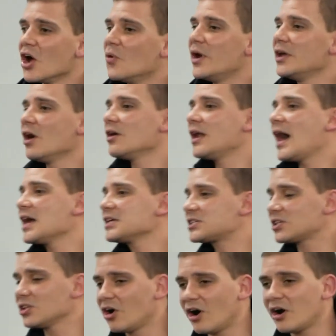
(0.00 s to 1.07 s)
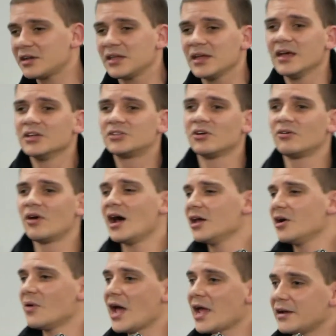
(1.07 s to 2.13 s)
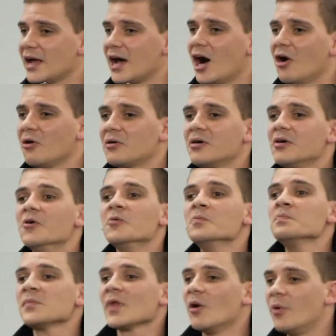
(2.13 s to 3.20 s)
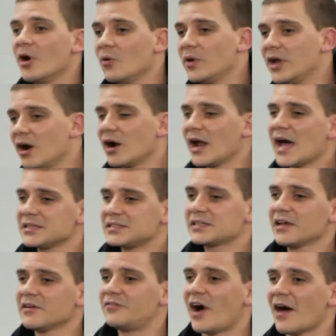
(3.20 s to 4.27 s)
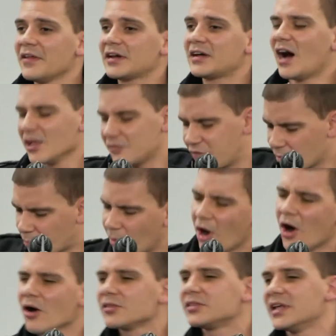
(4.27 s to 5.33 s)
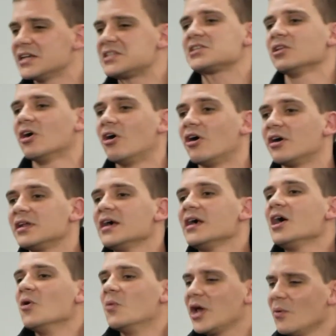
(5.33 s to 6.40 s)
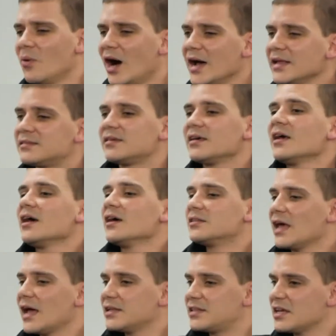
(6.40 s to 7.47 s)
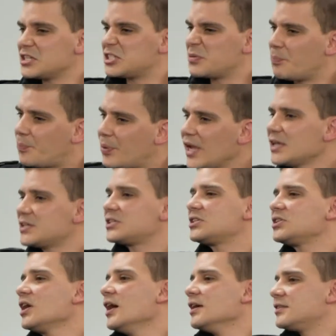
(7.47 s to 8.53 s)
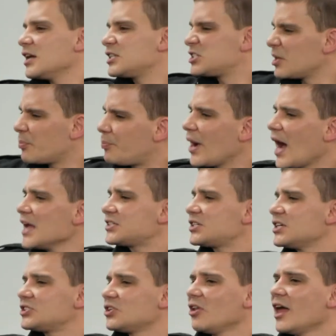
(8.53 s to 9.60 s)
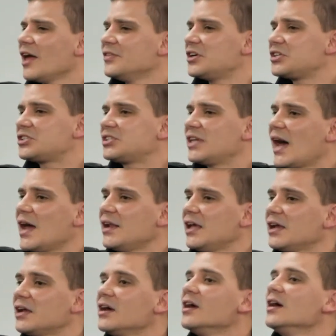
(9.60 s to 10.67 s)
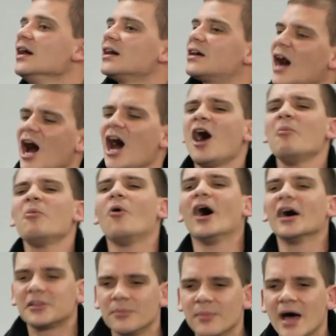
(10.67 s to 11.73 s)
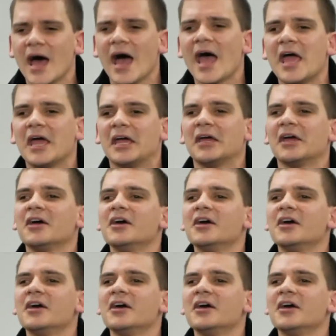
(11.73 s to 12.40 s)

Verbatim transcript: We don't ask, Lord, to run away now, but we are asking, Father God, for boldness, Lord. We want that this peace that surpasses all understanding, come what may.